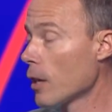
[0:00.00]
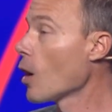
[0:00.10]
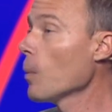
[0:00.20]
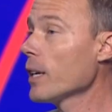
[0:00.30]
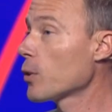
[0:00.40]

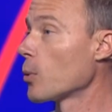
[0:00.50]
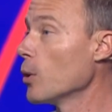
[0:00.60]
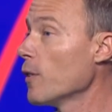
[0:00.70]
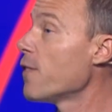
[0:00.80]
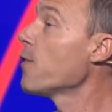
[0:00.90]
going
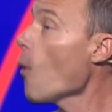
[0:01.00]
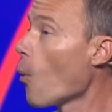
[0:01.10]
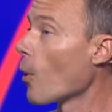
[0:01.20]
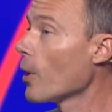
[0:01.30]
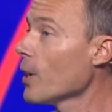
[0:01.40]
through
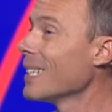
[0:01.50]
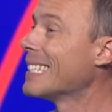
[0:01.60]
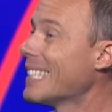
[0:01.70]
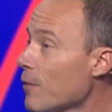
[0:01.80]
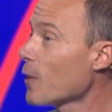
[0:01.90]
4
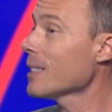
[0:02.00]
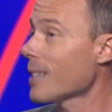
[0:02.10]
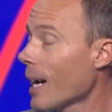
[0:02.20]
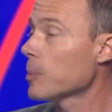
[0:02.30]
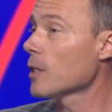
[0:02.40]
different
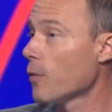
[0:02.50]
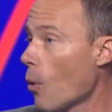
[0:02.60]
types of